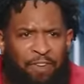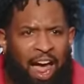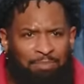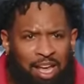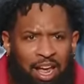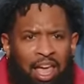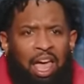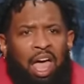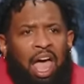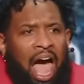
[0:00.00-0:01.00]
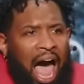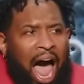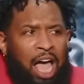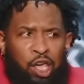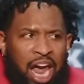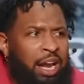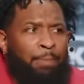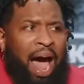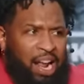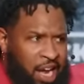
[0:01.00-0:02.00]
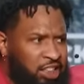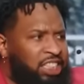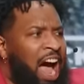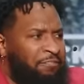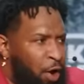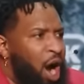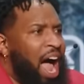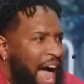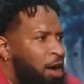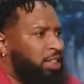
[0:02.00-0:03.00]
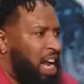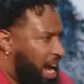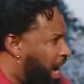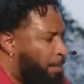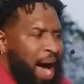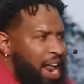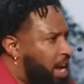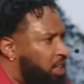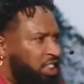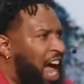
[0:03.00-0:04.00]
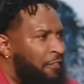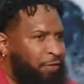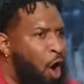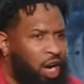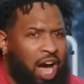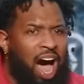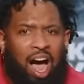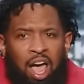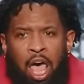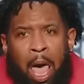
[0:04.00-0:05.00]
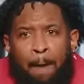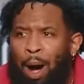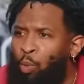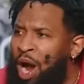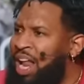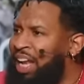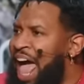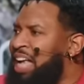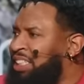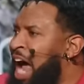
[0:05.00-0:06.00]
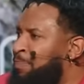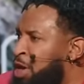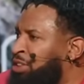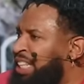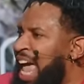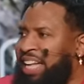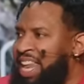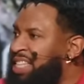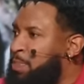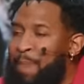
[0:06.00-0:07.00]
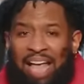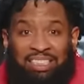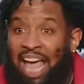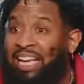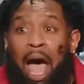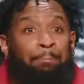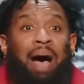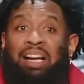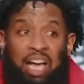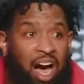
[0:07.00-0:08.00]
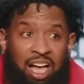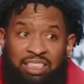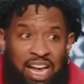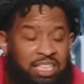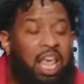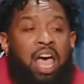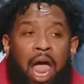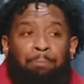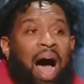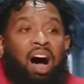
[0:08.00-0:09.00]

family. I, anybody can shout for a house and anybody can shout for a car. But when the last time you said this mess that got my cousins and my